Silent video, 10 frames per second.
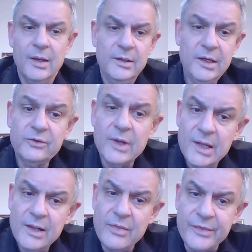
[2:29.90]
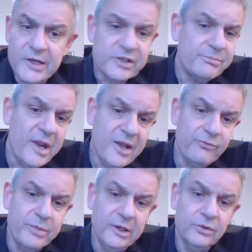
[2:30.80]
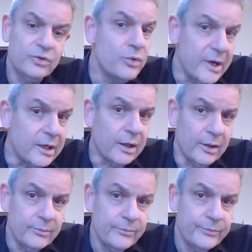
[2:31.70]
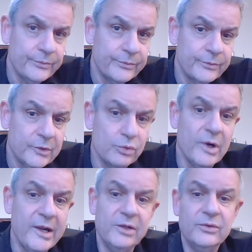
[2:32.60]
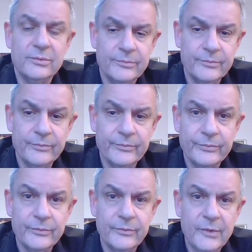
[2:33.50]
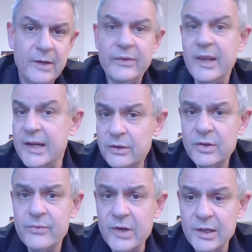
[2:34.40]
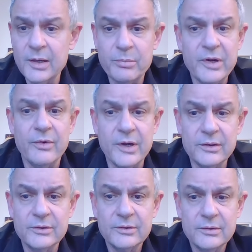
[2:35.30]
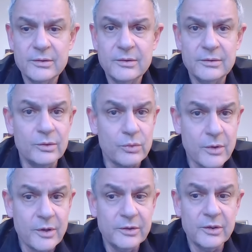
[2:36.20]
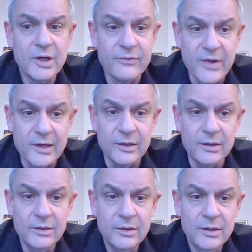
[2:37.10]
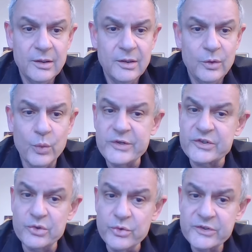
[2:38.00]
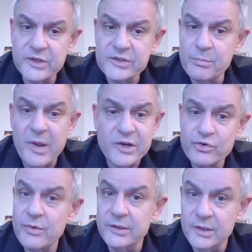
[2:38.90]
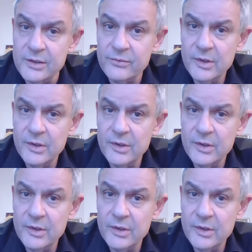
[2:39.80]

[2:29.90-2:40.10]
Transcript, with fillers: Yet this may have been too little, too late. In the intervening period, the word Kven was used as a pejorative,